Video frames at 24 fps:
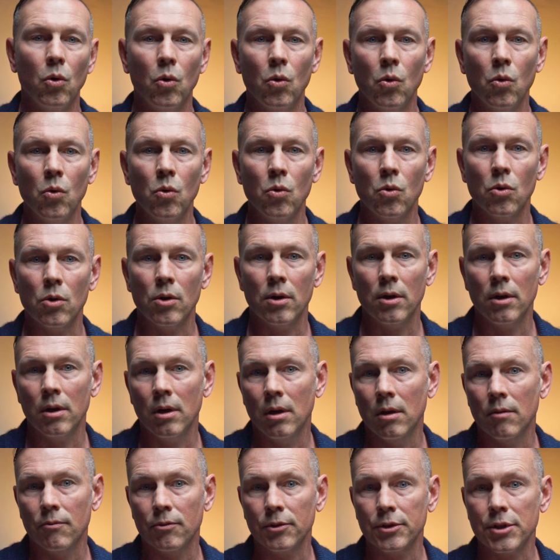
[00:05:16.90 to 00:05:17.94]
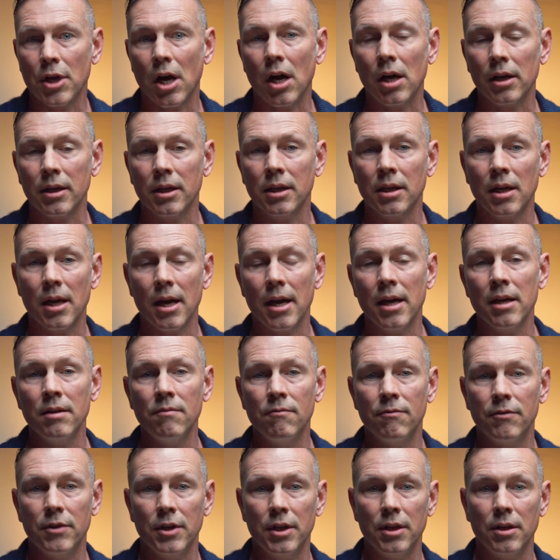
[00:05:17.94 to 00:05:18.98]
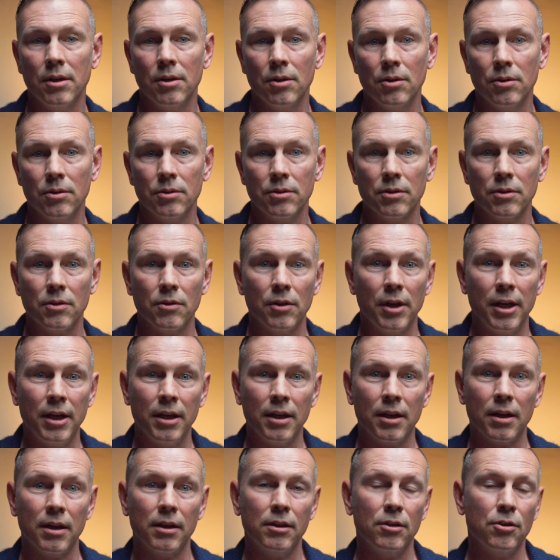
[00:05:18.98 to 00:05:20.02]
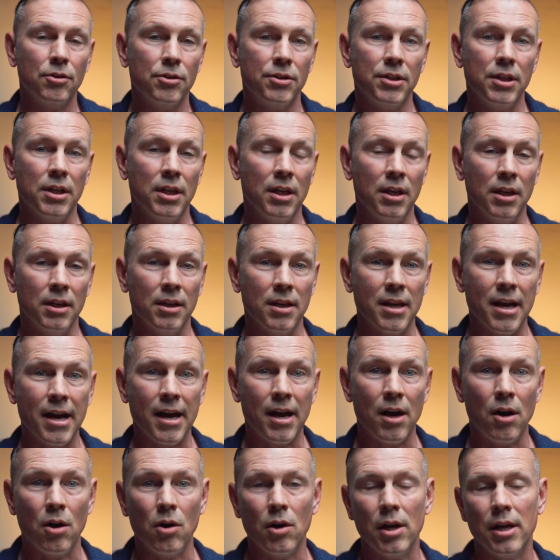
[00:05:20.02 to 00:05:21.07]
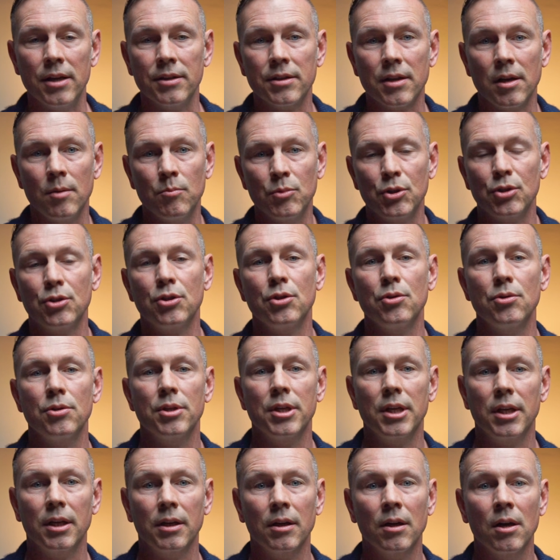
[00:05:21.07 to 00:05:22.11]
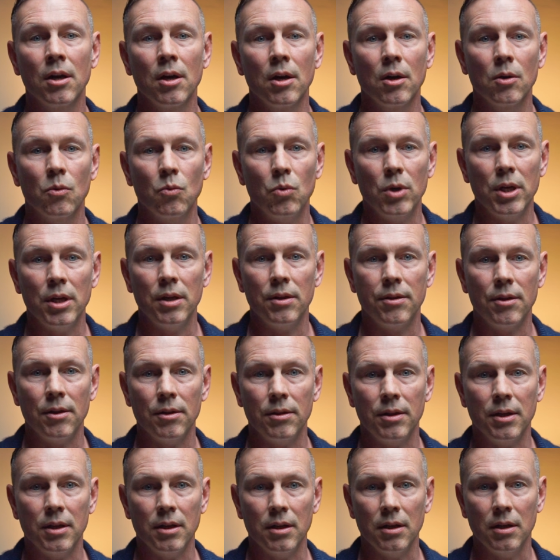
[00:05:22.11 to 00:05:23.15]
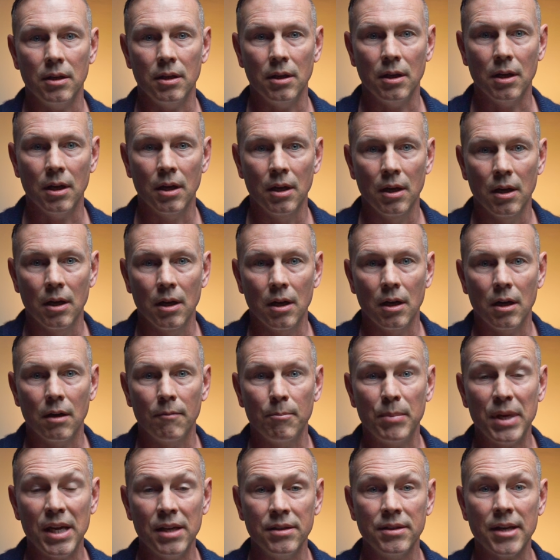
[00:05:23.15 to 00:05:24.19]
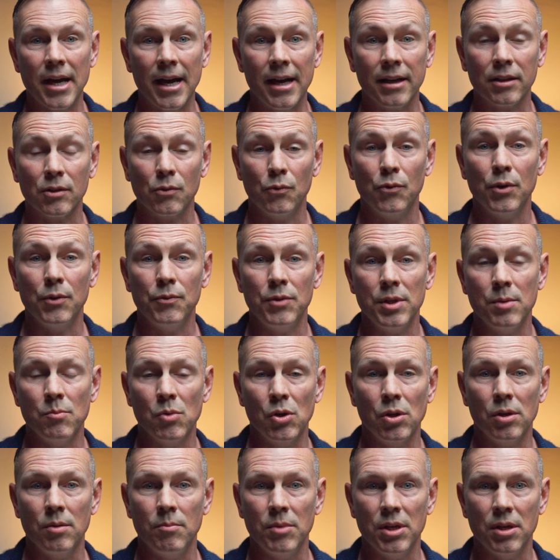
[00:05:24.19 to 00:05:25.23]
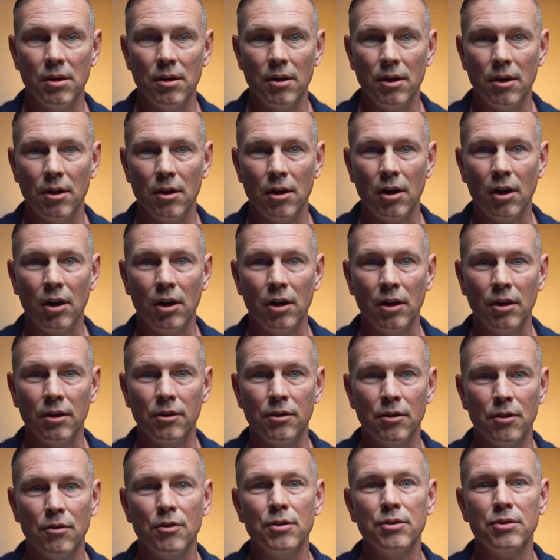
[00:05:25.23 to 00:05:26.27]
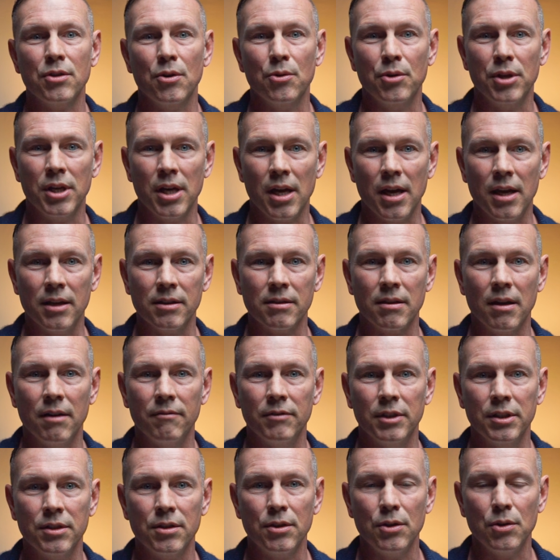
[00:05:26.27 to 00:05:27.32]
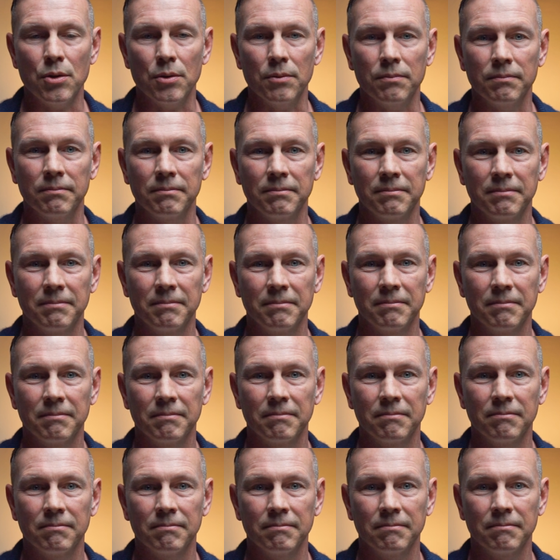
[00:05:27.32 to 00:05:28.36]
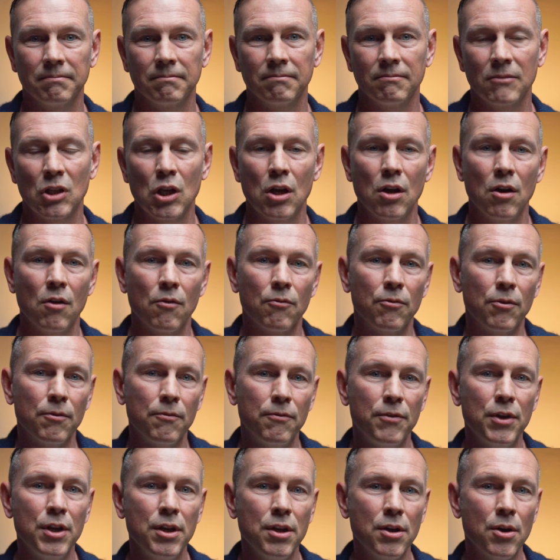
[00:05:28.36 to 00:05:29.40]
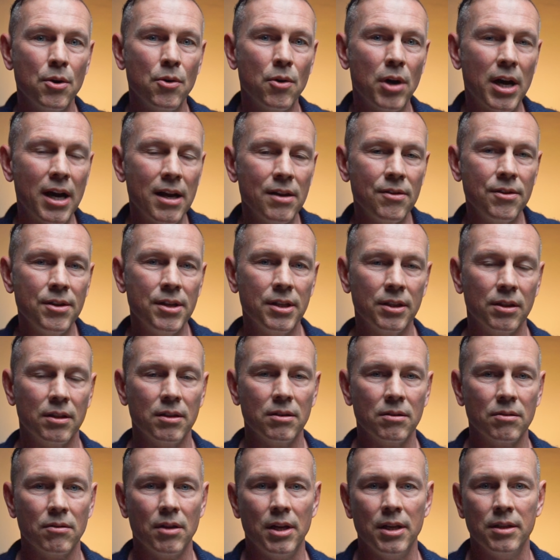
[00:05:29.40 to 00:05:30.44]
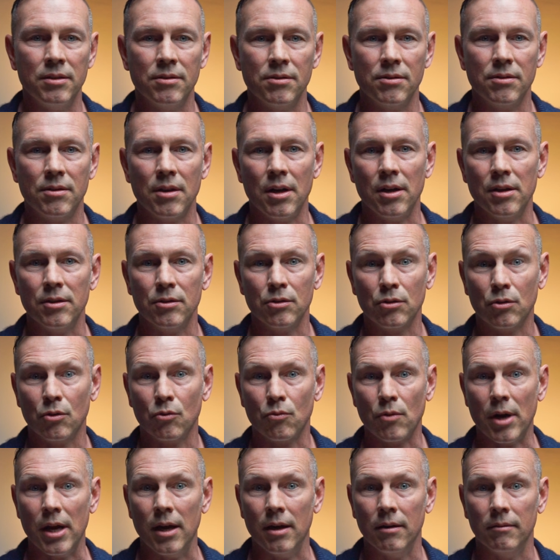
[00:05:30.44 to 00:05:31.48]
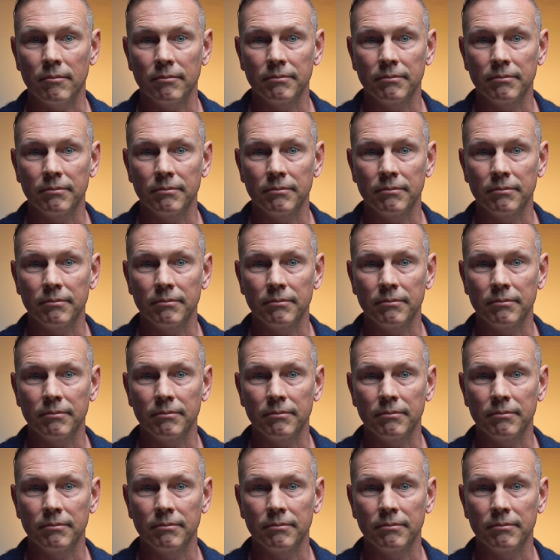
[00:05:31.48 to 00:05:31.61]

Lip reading: or for talking head videos like you're seeing now as I'm shooting with the Pentax 50mm on the Sony A7 II. For video, I think this lens does great.